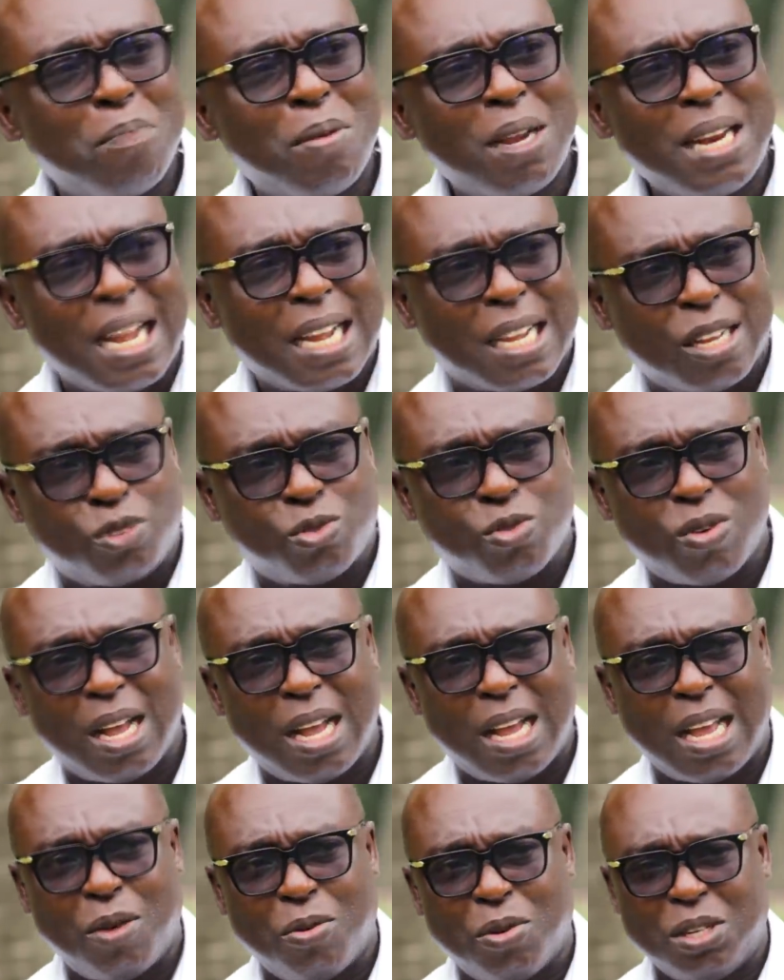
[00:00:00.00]
brother
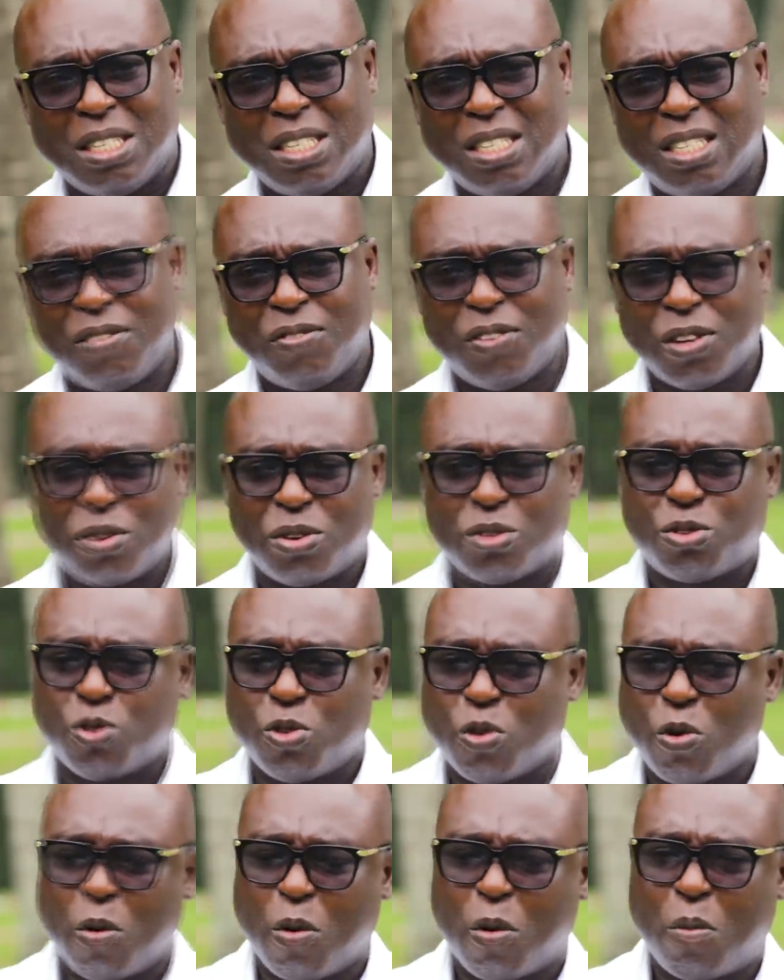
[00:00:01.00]
ketwa e wo GTV. No si
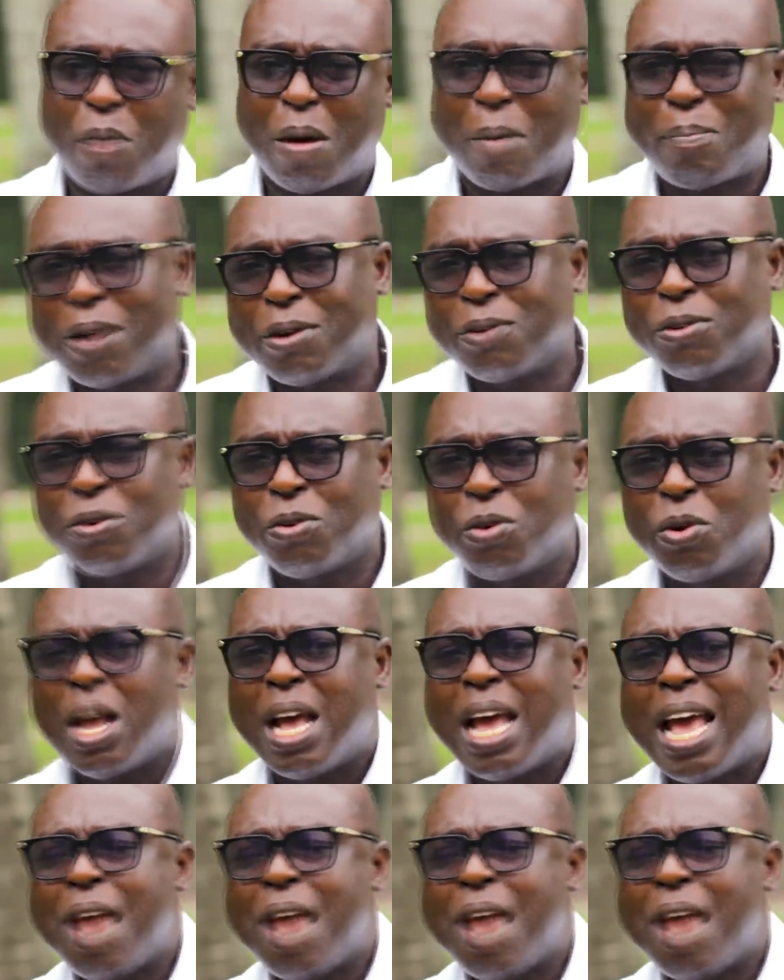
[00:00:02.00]
o papa no